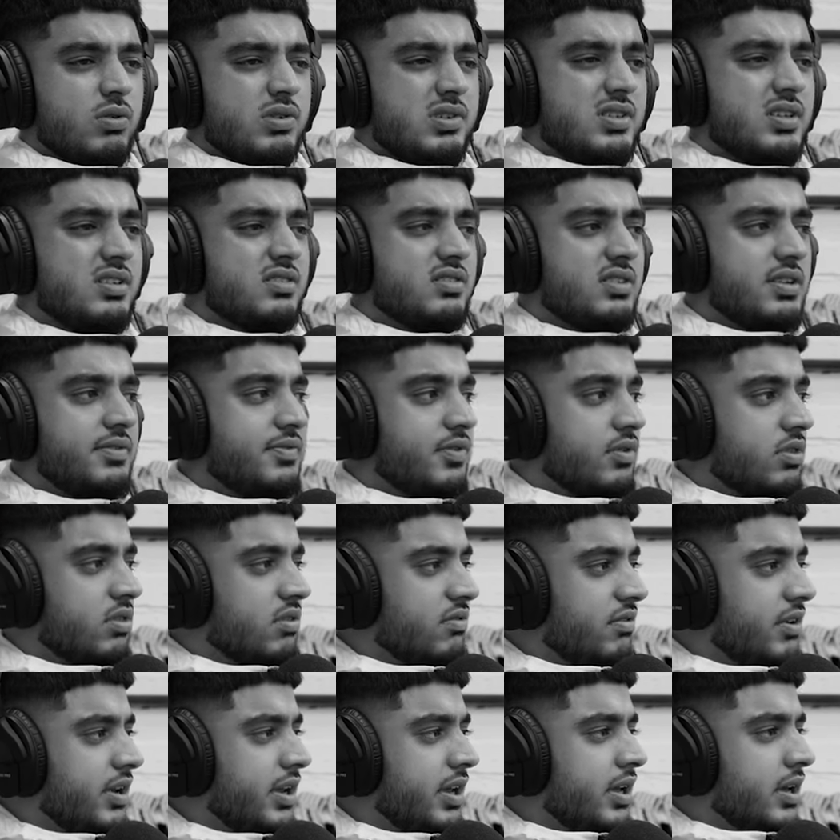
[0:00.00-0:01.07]
or 60 for
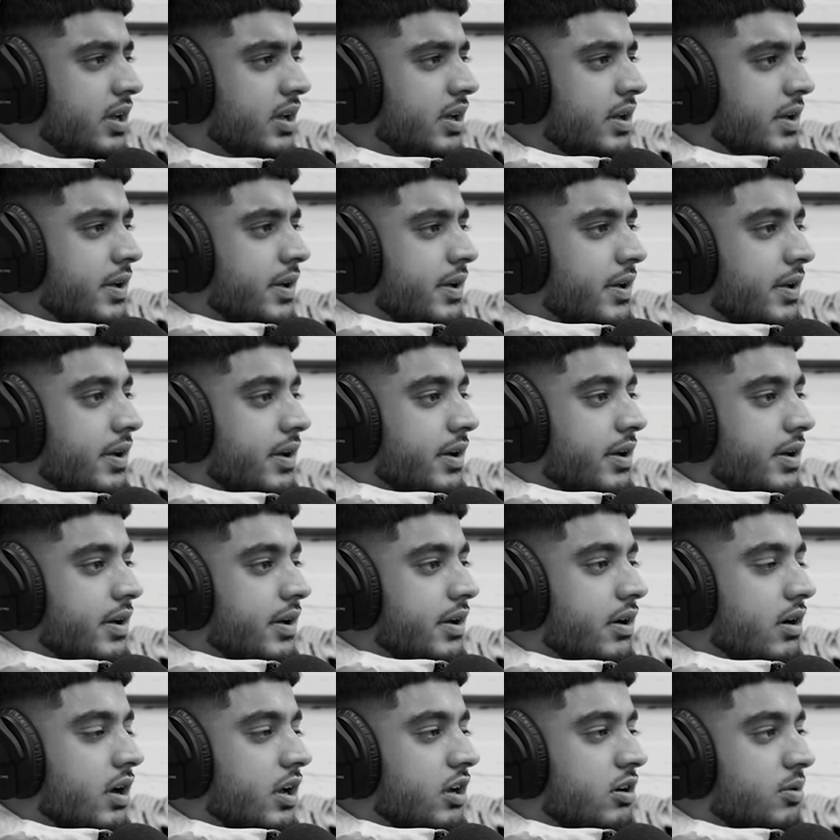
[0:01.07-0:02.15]
three.
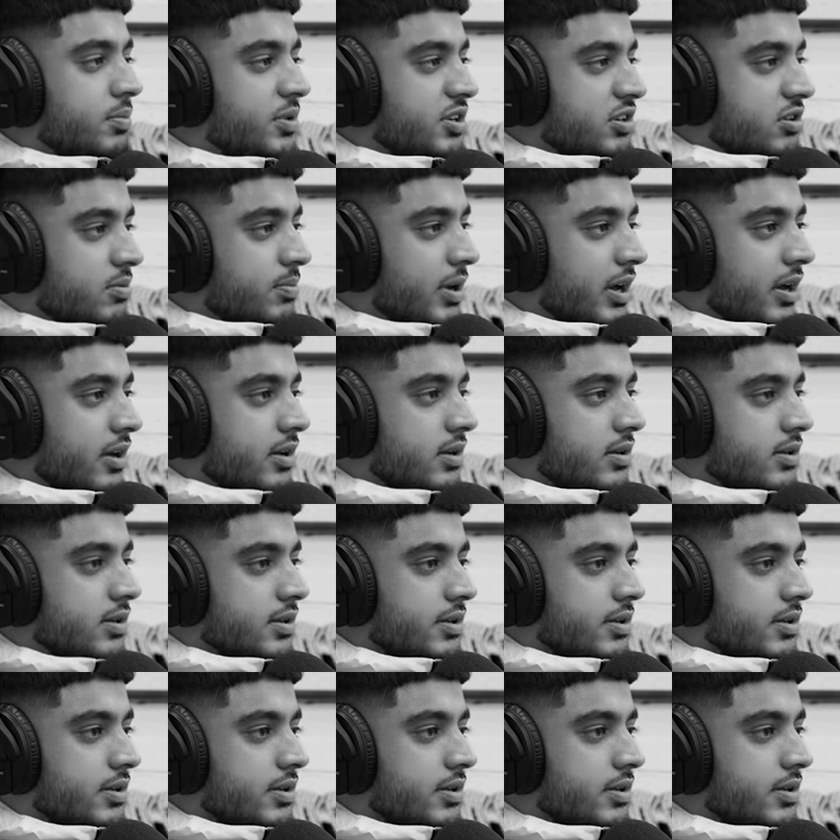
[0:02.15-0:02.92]
I come into bat